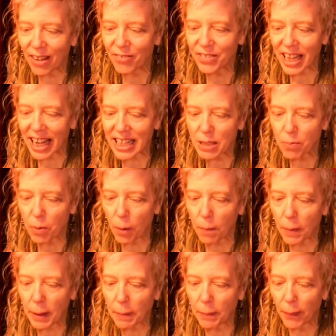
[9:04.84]
of desperate
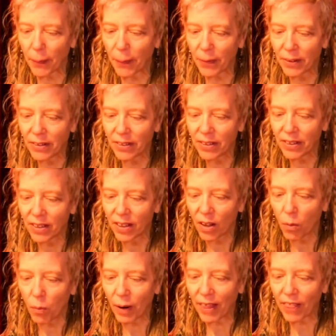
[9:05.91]
people,
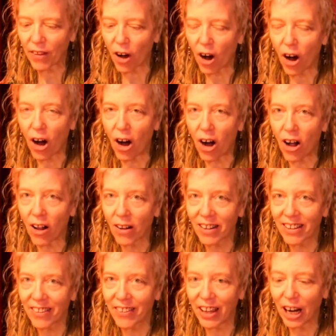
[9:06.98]
with all
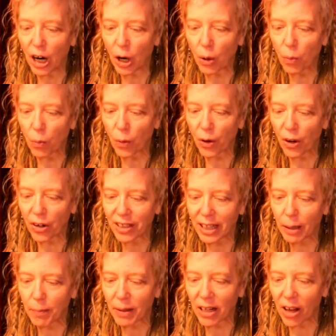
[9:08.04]
their worldly
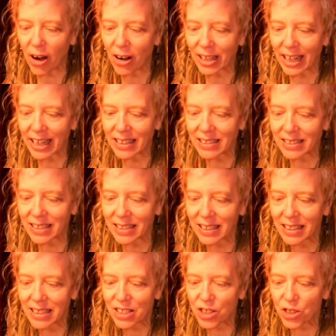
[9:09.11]
belongings
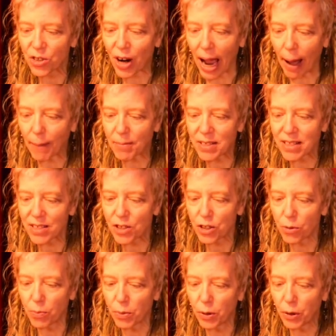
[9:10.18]
strapped to
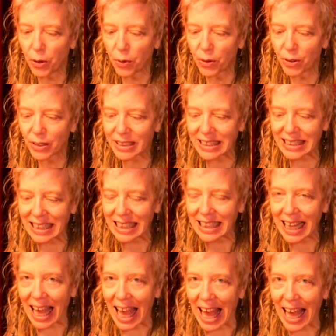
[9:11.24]
mules
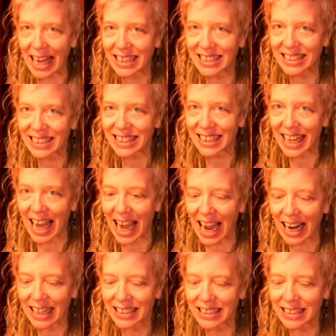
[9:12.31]
and
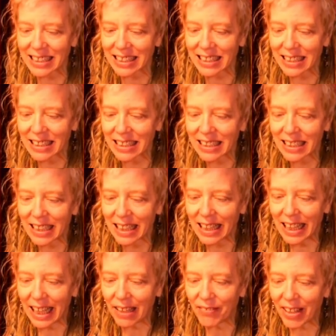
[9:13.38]
yaks,
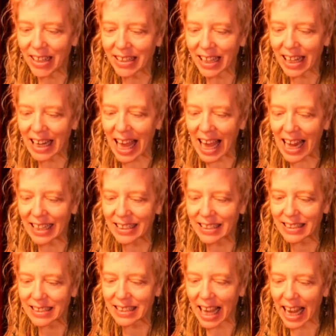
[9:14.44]
leaving the lands
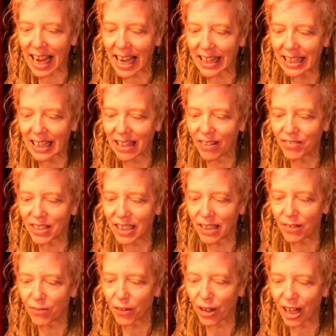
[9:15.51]
they had lived
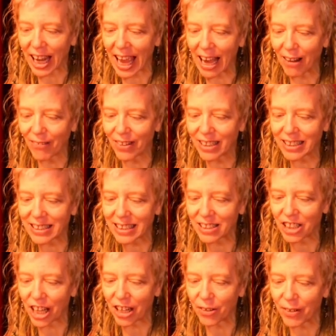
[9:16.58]
in for countless
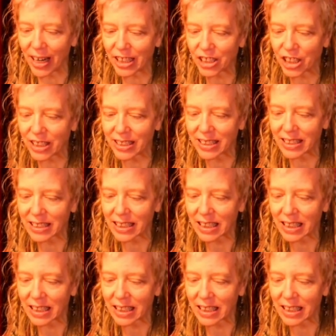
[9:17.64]
generations,